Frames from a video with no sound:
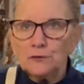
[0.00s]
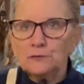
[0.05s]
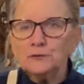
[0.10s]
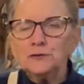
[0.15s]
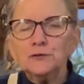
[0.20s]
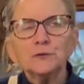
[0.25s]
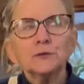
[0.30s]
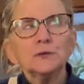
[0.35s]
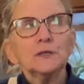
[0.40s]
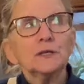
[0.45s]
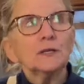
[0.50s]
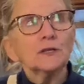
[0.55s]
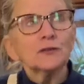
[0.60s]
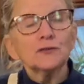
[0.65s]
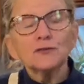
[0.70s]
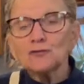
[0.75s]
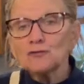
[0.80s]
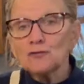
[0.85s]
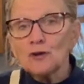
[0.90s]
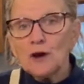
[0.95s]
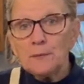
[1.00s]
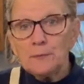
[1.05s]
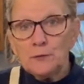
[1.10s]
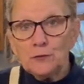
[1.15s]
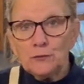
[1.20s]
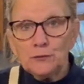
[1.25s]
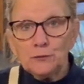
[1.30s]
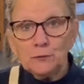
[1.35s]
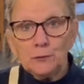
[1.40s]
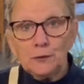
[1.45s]
You can get
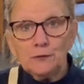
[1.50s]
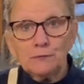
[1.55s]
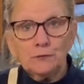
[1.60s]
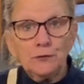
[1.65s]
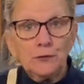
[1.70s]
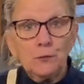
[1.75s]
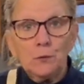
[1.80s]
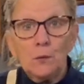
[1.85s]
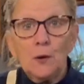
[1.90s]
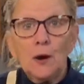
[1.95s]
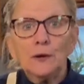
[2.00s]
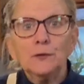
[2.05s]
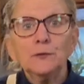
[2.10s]
strawberries whenever you want.